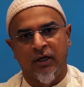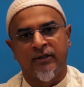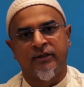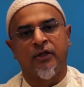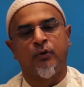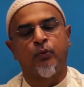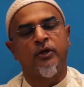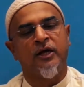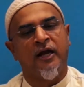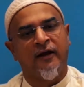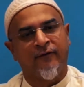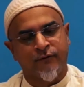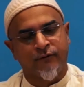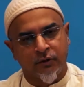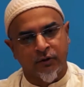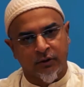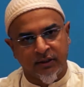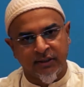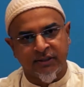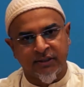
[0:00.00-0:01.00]
that we have to
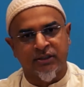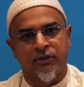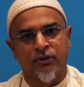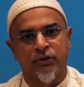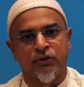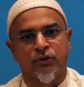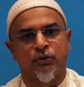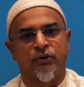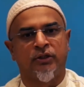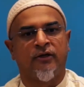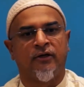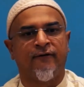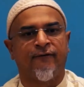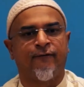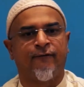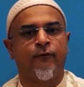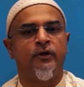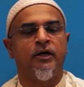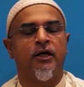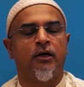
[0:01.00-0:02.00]
listen to, that
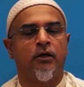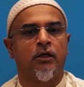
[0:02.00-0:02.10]
if we are